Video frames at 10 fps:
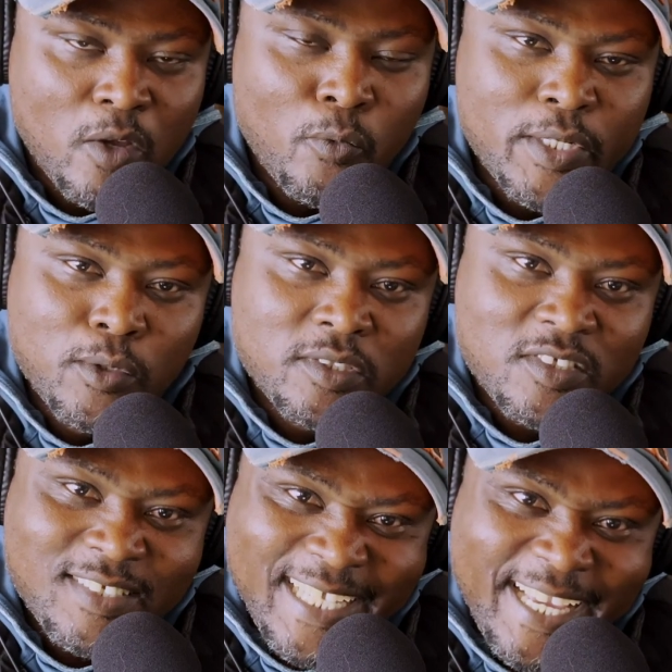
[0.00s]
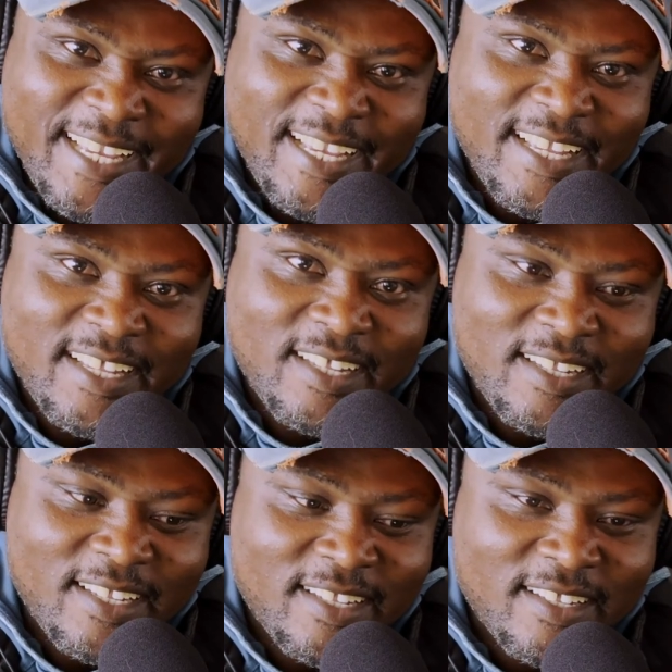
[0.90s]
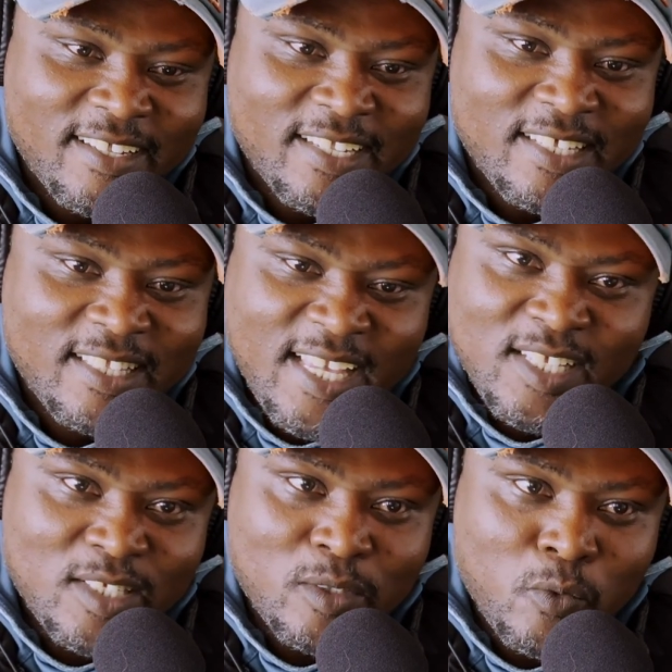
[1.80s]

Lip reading: We don't say things